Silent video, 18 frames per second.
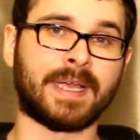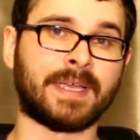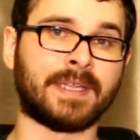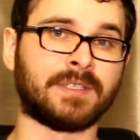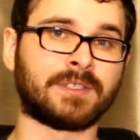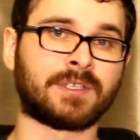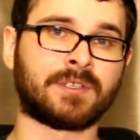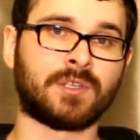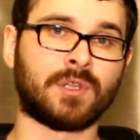
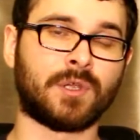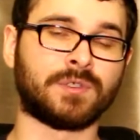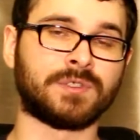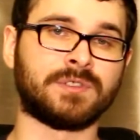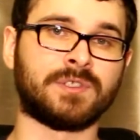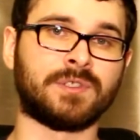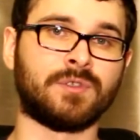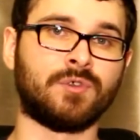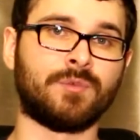and
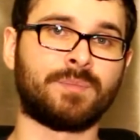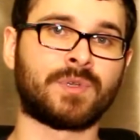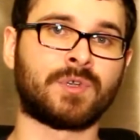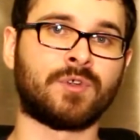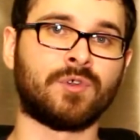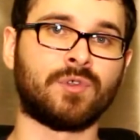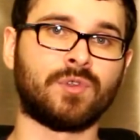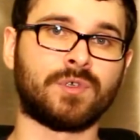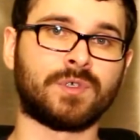closed loop
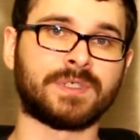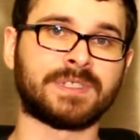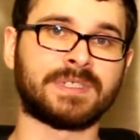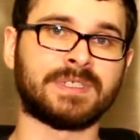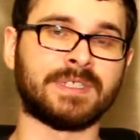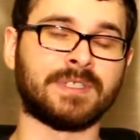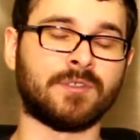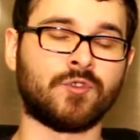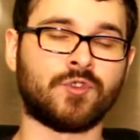coolers
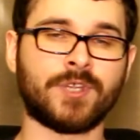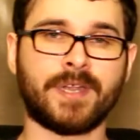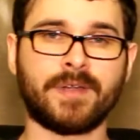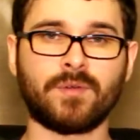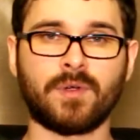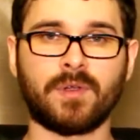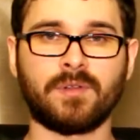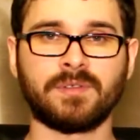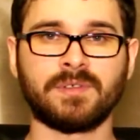in
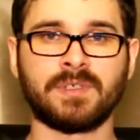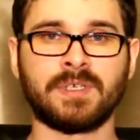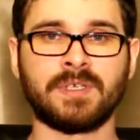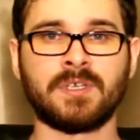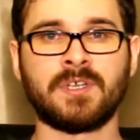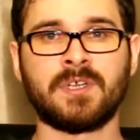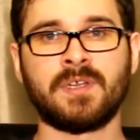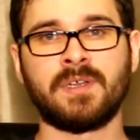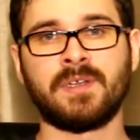general?
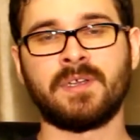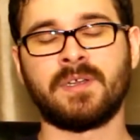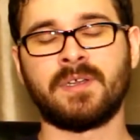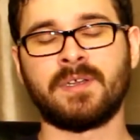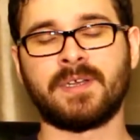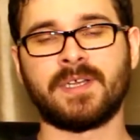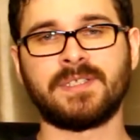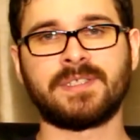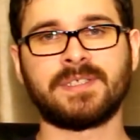
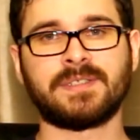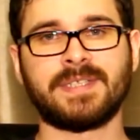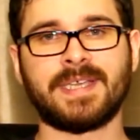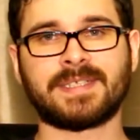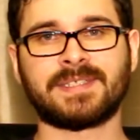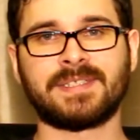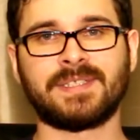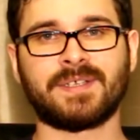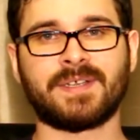Until
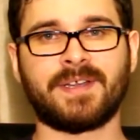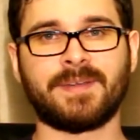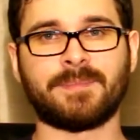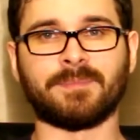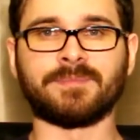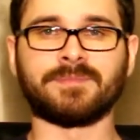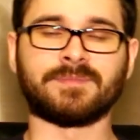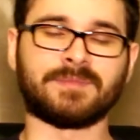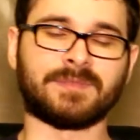next
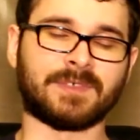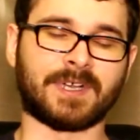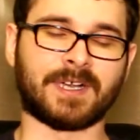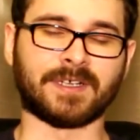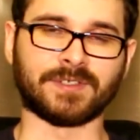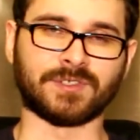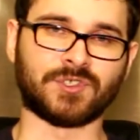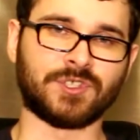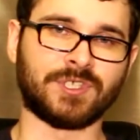time,
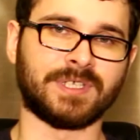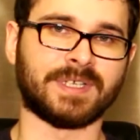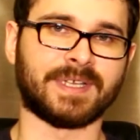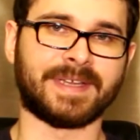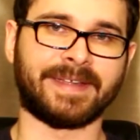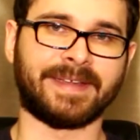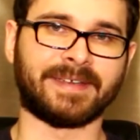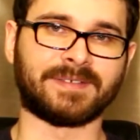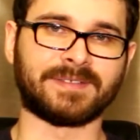RG
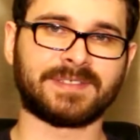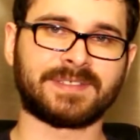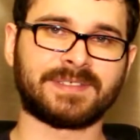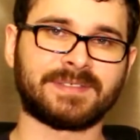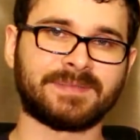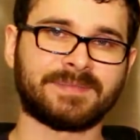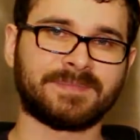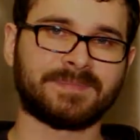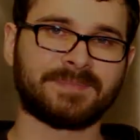out.